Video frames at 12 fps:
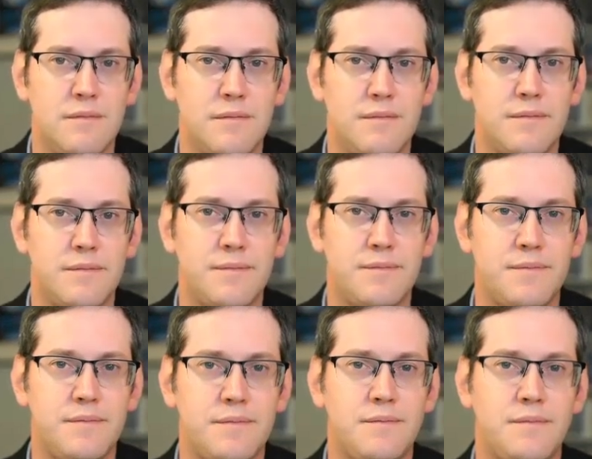
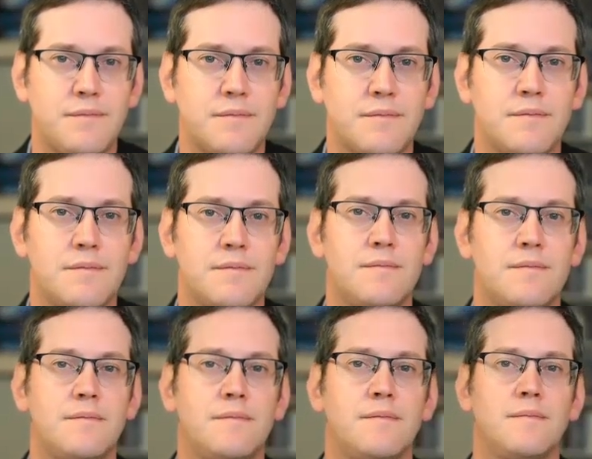
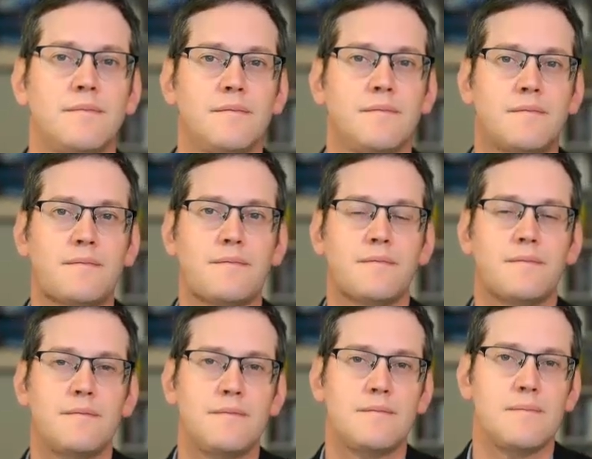
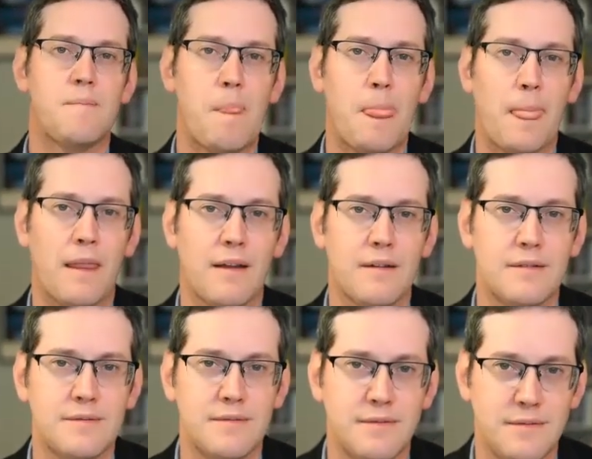
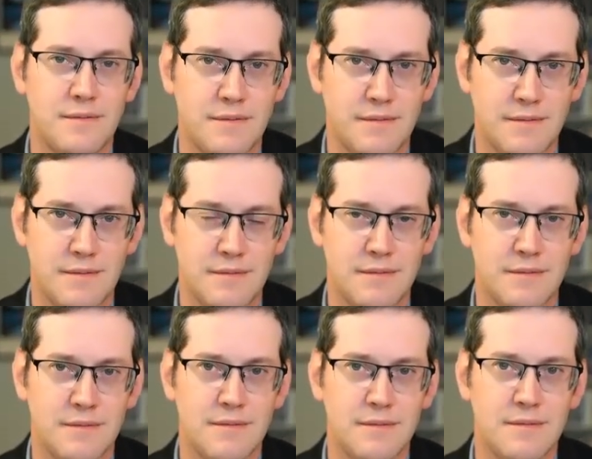
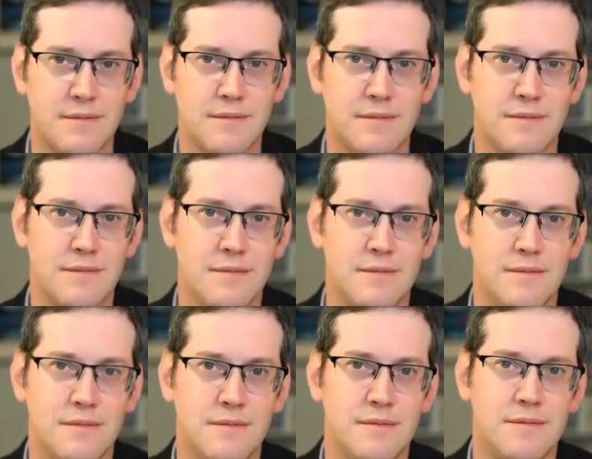
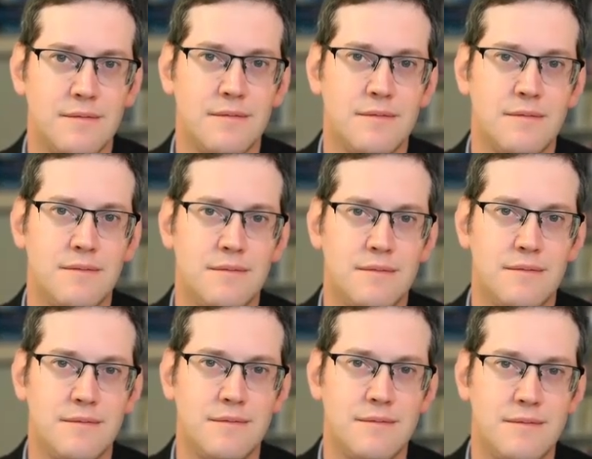
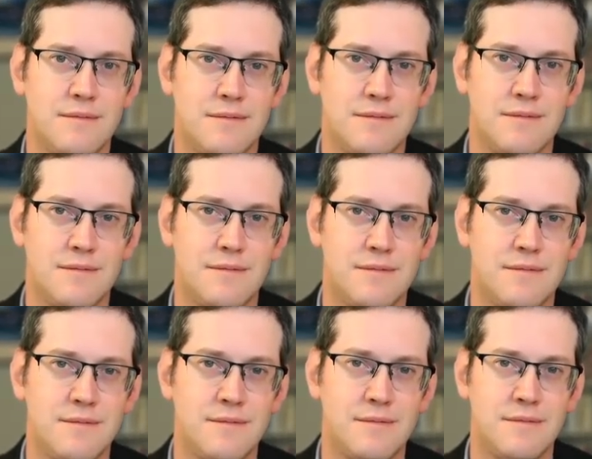(not speaking)